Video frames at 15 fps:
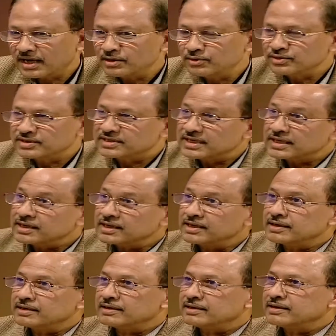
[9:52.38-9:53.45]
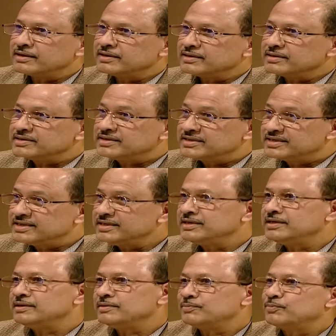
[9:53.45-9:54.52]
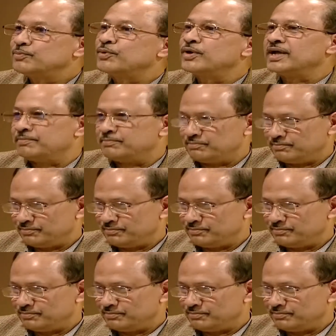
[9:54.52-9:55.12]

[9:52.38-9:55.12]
will tell a tea poem.